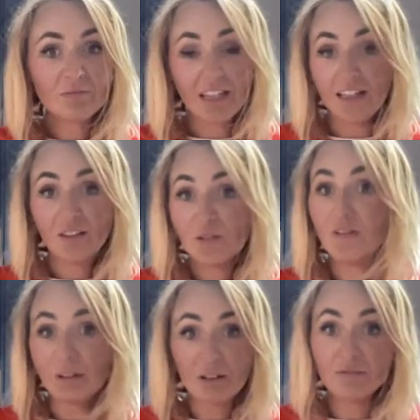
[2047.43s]
got
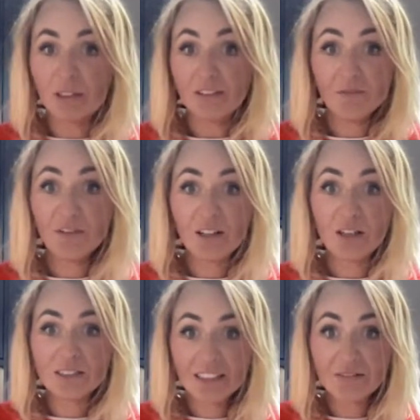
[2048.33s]

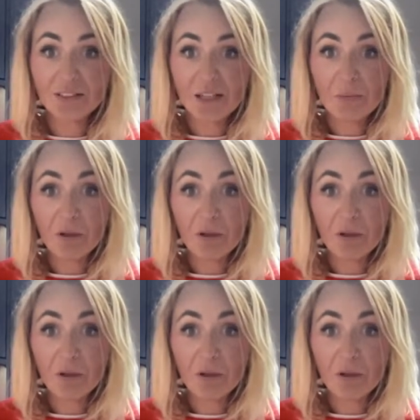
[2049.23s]
to deal with it.